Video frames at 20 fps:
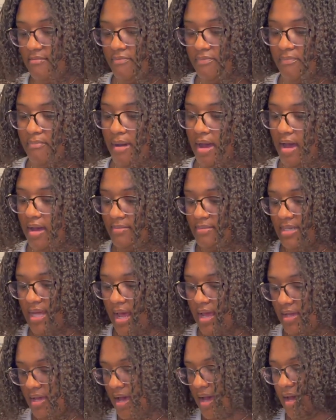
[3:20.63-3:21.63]

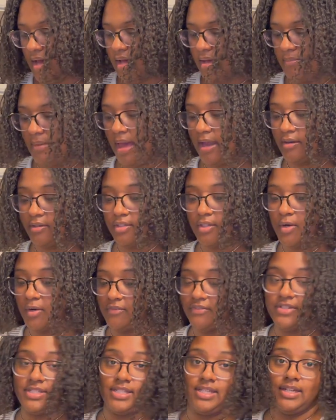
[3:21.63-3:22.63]
bomb.com. I don't know
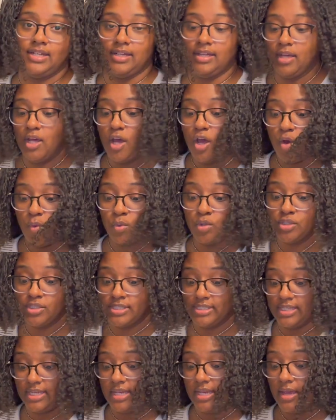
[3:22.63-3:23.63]
if it's gonna, we'll
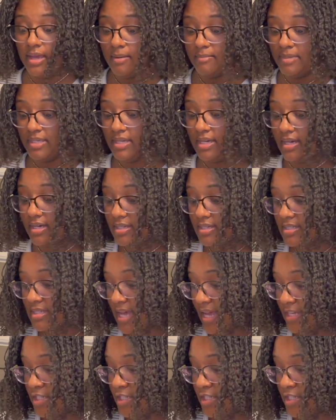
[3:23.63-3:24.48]
see. Because I